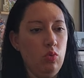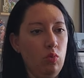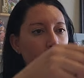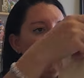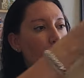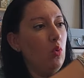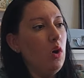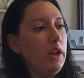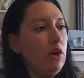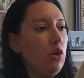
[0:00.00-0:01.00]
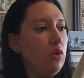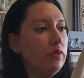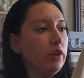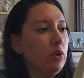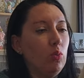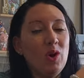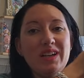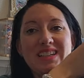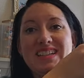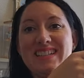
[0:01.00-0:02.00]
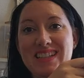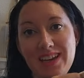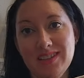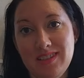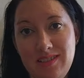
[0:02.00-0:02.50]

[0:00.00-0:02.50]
one over one tent